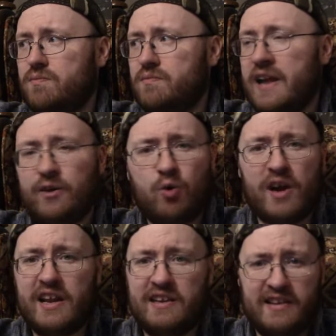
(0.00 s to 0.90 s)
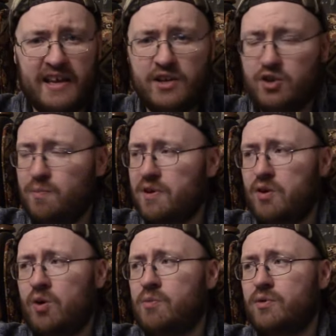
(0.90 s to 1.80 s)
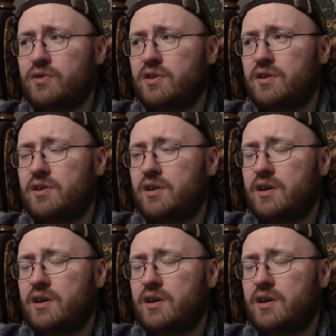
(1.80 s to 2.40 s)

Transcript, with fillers: not quite a ditch, but almost a...